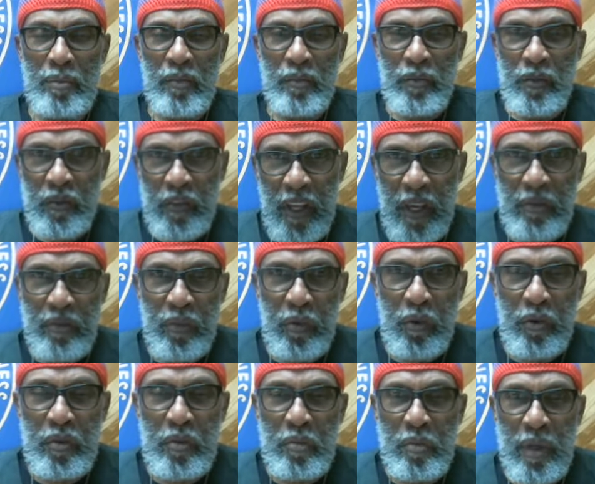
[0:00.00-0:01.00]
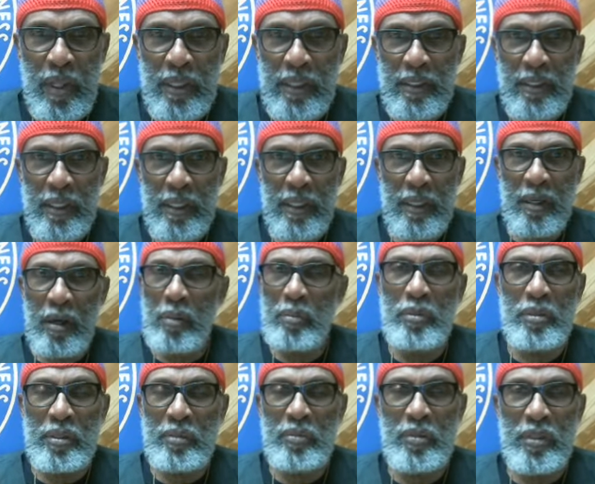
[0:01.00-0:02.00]
set forth humility and
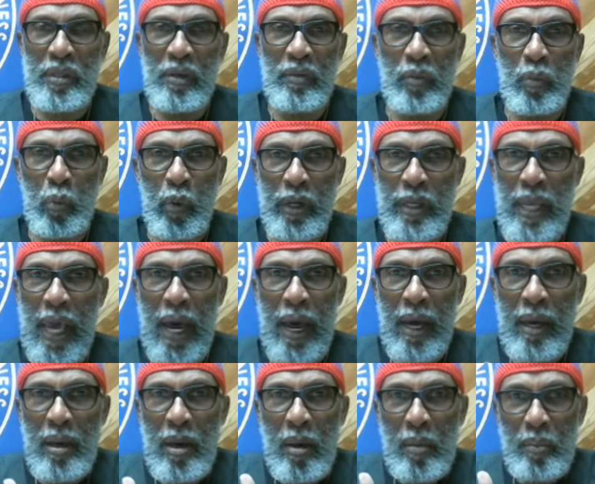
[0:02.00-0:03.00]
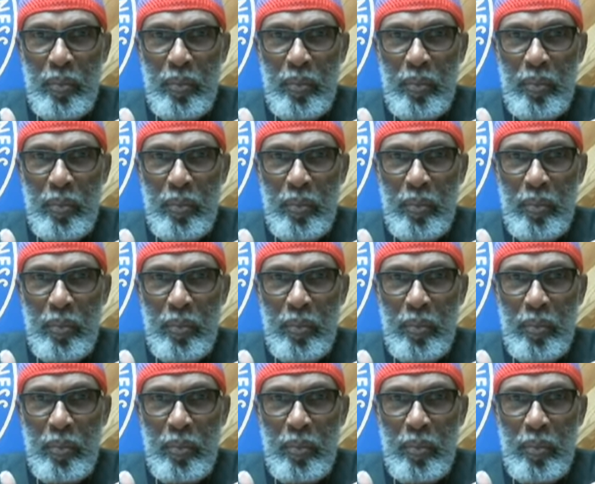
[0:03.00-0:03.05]
humbled himself where Yah